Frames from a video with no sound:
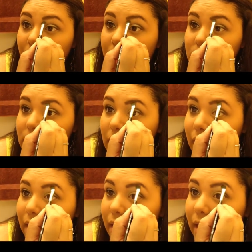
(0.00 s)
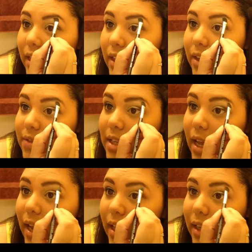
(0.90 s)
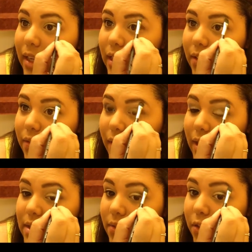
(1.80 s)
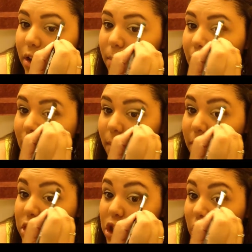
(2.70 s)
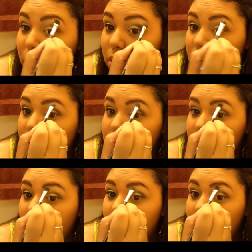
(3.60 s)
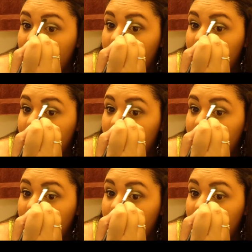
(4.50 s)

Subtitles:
and just gives that highlighting effect for your makeup in general. So,